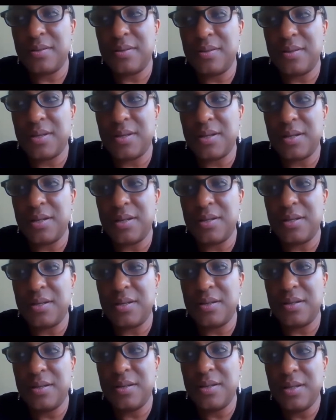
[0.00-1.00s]

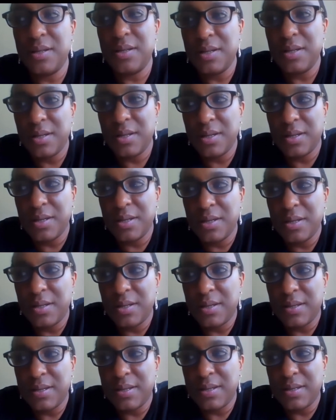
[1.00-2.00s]
the
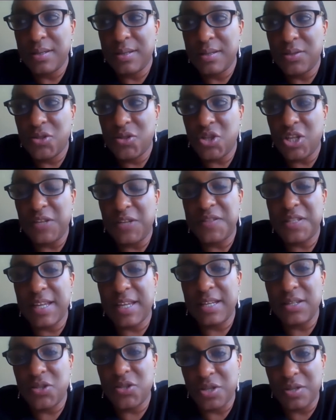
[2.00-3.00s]
chief
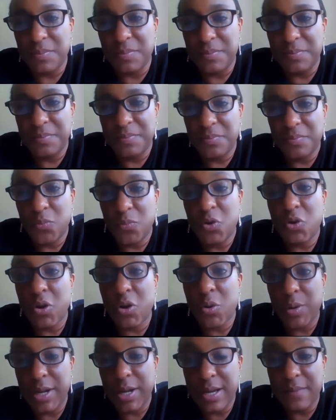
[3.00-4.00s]
sachem
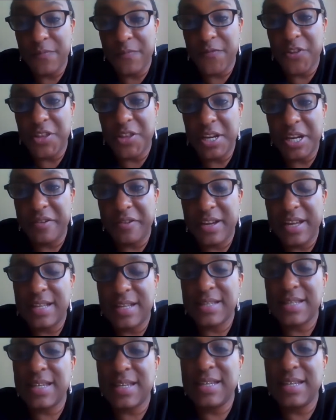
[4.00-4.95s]
growing up for the Narragansett